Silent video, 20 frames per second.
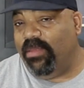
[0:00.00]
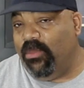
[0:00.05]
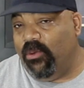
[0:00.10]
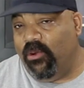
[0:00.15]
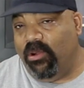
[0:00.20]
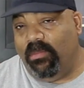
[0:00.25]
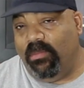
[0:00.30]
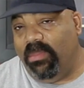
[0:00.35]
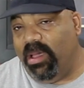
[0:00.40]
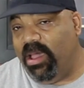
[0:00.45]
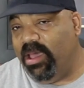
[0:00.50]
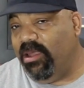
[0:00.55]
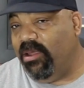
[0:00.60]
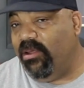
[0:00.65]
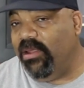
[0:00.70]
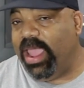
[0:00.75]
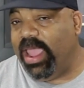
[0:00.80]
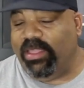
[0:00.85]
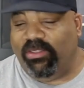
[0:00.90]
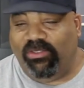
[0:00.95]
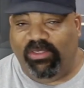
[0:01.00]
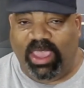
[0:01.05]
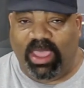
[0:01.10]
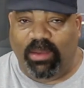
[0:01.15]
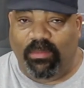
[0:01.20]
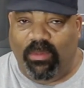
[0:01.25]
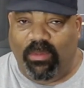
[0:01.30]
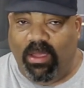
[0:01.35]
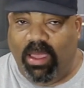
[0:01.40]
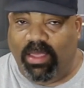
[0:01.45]
more butter and
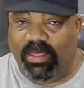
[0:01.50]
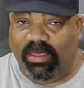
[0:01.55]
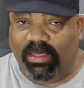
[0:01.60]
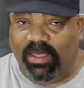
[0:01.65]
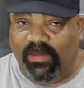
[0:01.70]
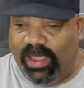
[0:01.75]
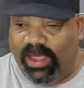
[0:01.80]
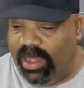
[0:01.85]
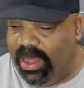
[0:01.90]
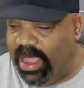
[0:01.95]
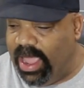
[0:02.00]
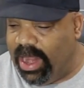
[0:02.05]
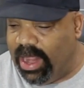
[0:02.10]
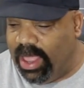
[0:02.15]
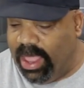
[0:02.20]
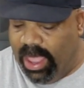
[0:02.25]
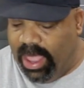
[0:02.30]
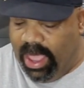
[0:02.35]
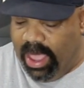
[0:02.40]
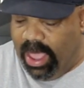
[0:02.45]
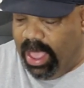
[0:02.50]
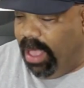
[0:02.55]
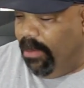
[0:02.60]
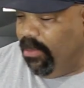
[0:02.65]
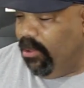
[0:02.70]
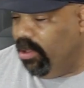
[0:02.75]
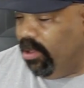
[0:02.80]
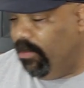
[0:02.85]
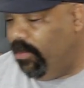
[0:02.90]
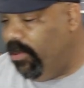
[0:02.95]
chicken broth and stuff like that, I'm going to